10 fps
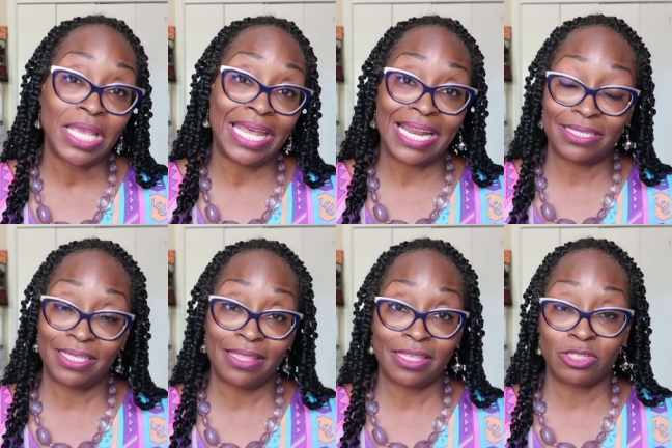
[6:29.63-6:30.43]
and I
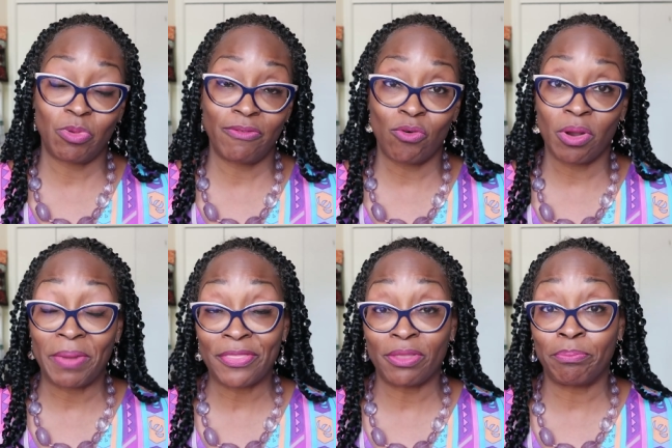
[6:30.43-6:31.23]
said this before
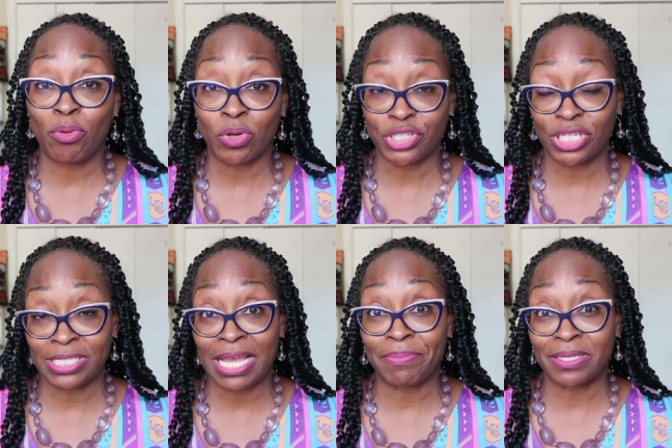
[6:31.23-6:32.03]
about the Porsche
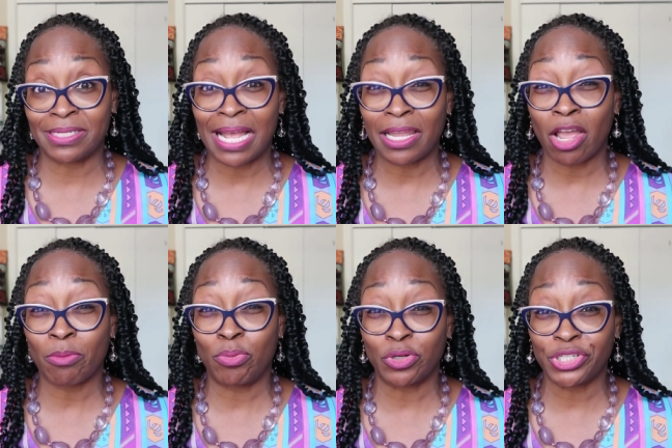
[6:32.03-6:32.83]
top, the Style
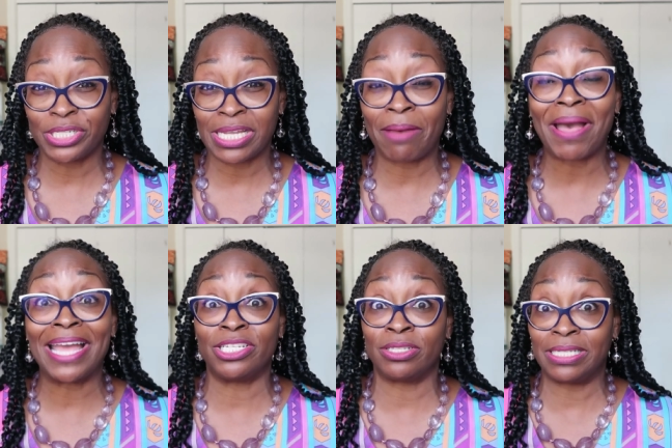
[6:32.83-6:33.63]
Arc Porsche top
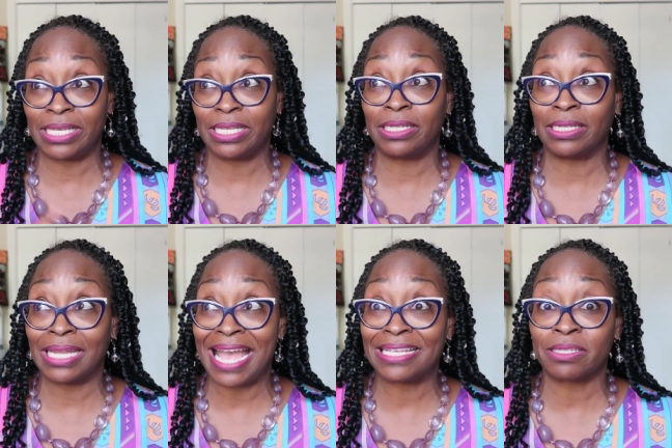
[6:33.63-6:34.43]
I did
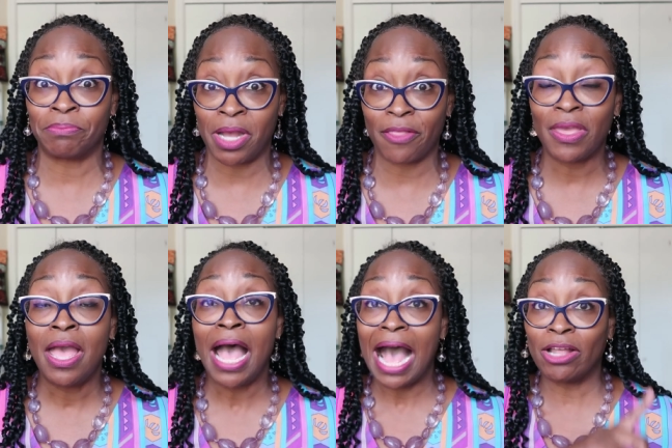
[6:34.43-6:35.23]
last month.
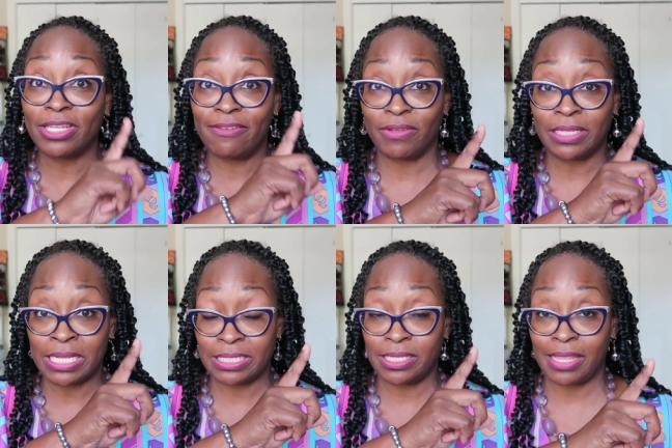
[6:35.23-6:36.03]
I'll leave a
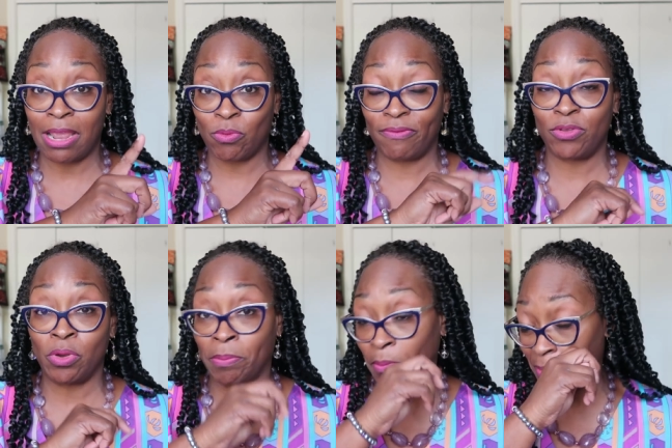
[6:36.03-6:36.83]
link to that
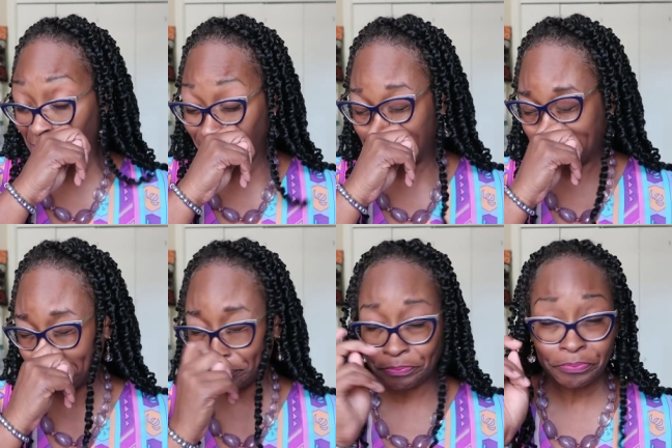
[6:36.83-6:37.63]
review up above
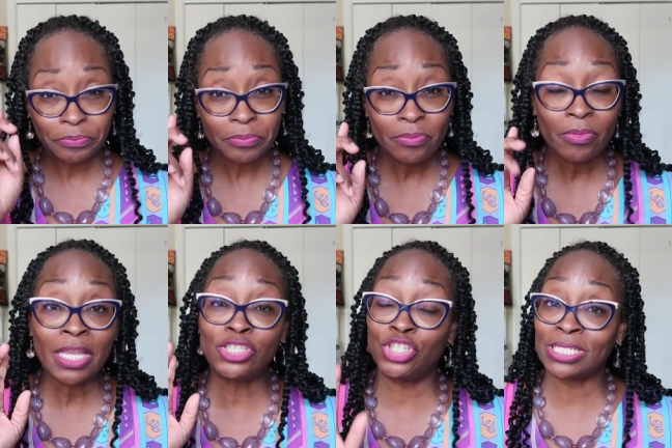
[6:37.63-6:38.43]

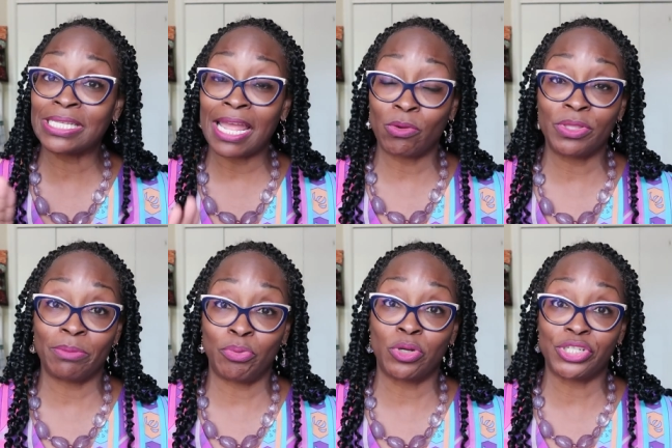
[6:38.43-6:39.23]
just like with
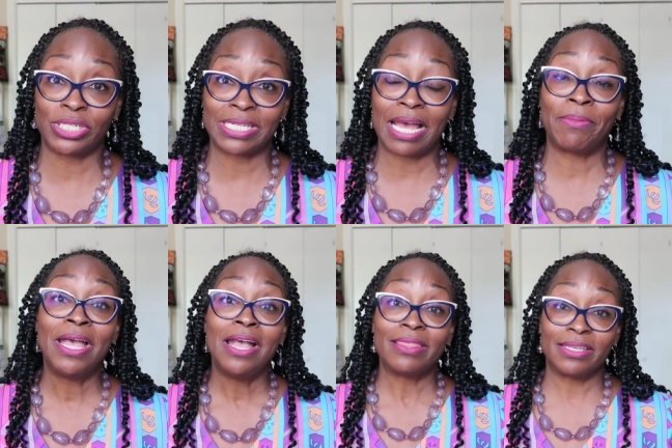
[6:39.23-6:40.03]
the Porsche top,
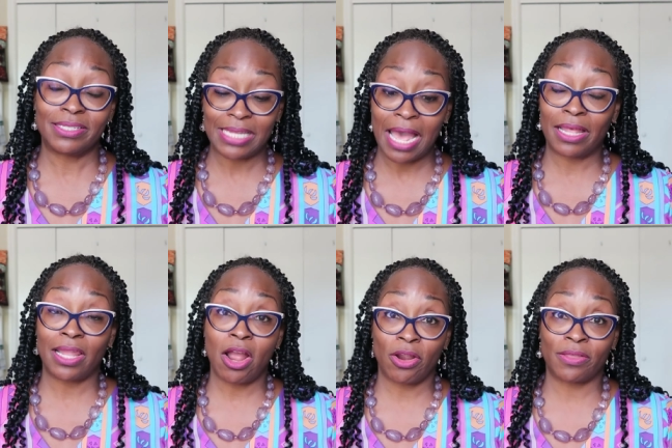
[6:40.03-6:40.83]
the
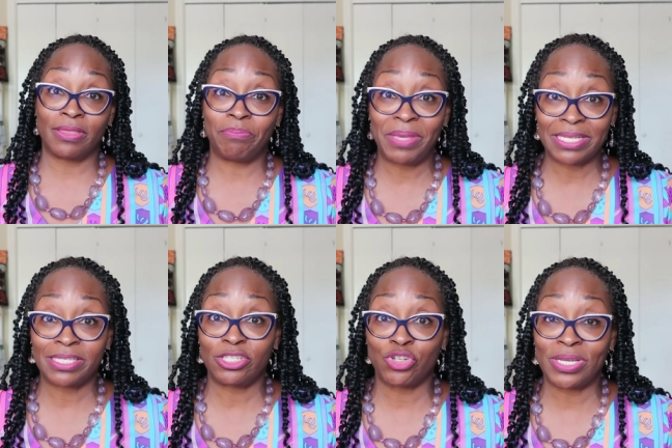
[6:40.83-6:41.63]
Style Arc, the
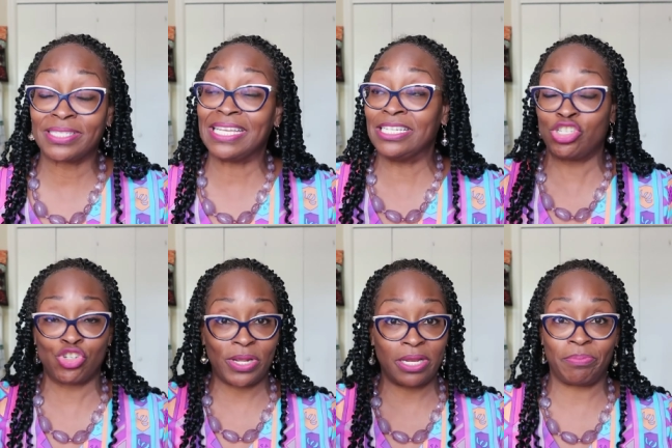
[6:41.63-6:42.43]
pixie dress is
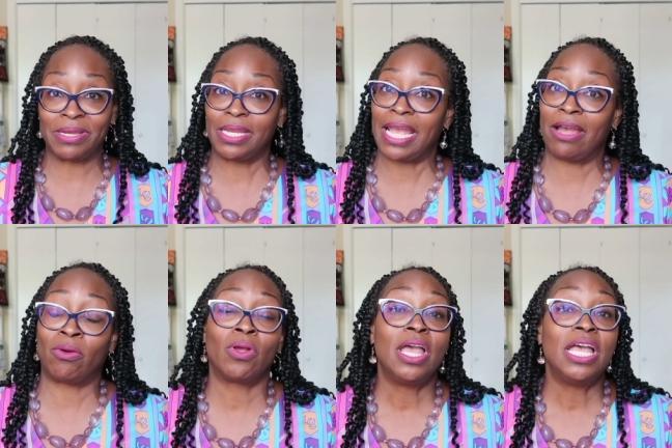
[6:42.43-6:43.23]
straight up and down.